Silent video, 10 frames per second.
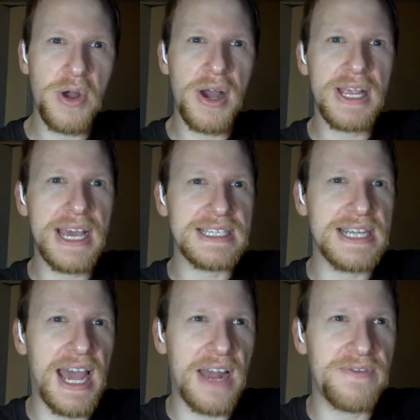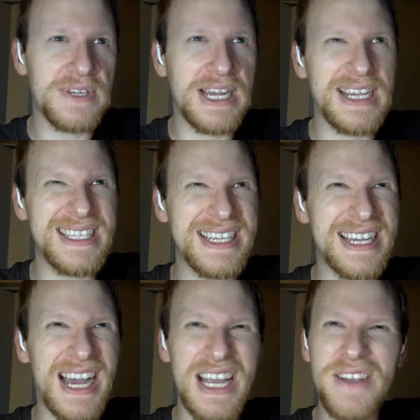podcast
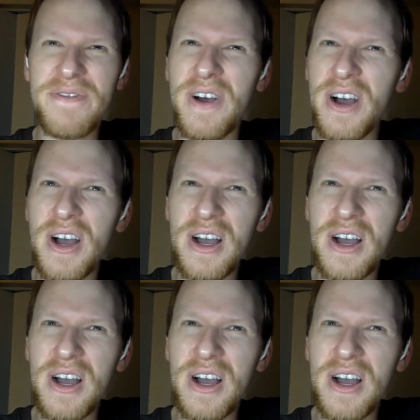advertising kind of